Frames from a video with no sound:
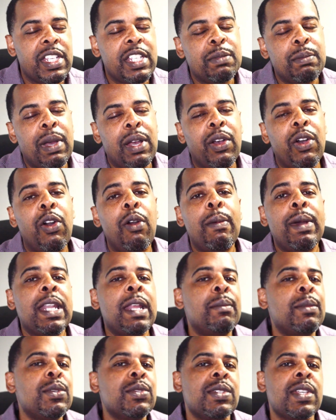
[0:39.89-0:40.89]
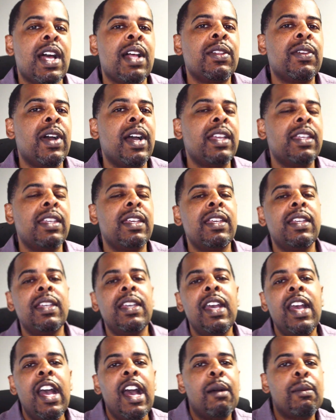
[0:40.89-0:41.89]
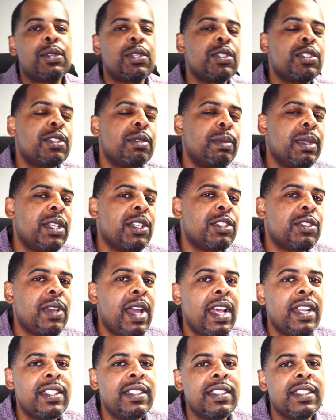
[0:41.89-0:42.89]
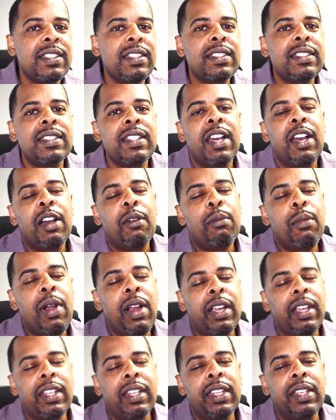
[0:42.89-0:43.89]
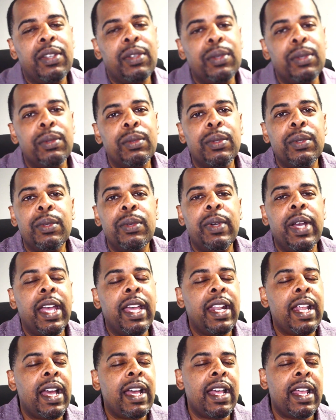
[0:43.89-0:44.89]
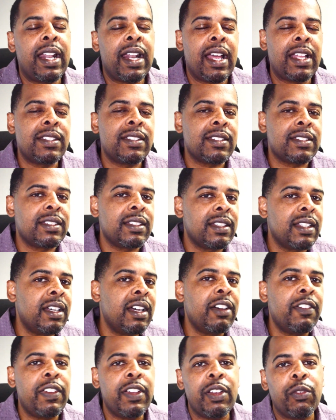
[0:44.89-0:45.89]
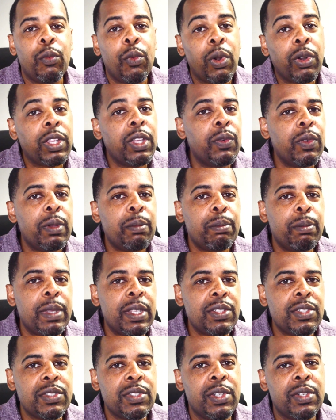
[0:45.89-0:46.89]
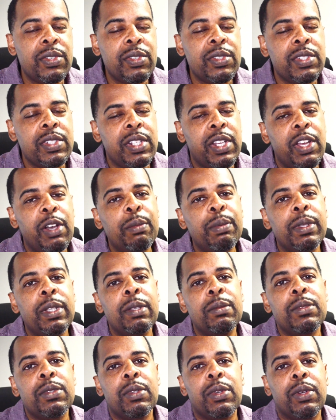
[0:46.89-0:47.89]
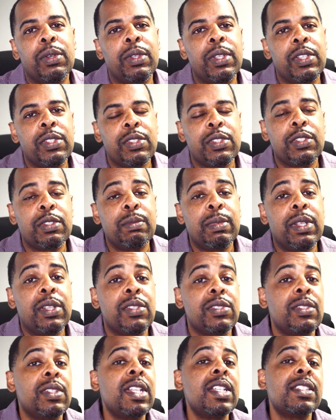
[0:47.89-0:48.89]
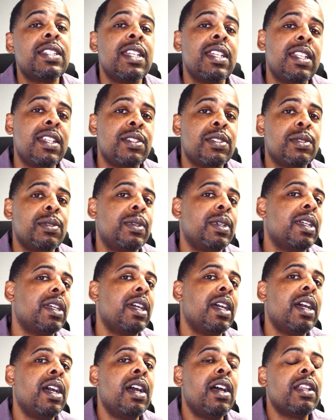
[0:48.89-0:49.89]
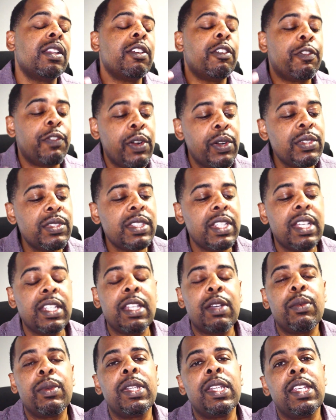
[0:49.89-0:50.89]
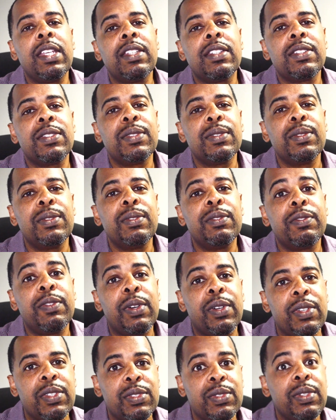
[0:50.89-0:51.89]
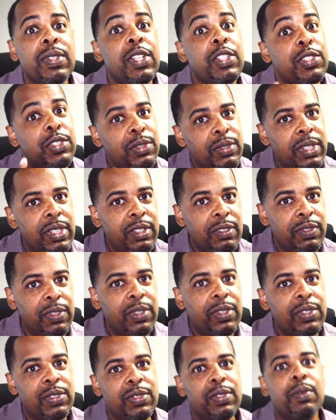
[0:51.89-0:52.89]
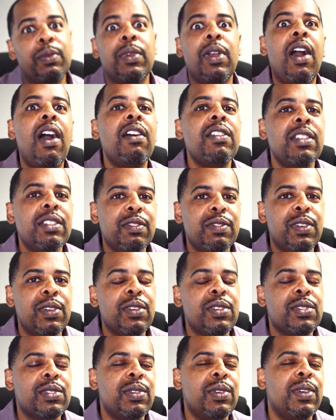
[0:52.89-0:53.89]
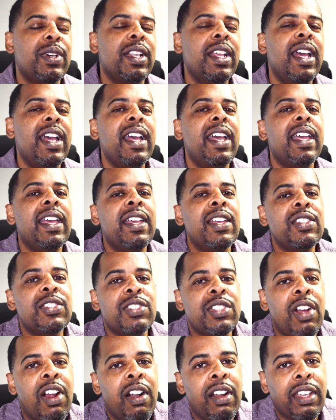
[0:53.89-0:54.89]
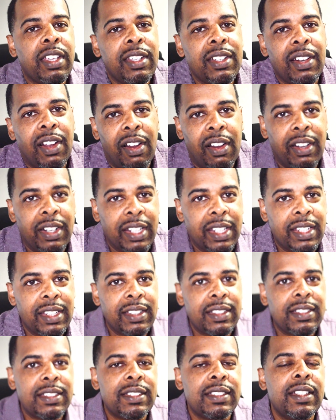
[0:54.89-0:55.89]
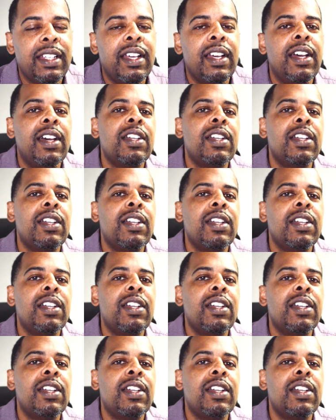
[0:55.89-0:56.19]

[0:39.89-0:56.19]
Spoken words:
That's my goal. My name is Lutalo K. I'm a social media strategist, marketing guru, and I just love working with business owners and helping them to grow their social media. So let's get into it. The first thing that we need to focus on, that you need to focus on, we all need to focus on, is target audience.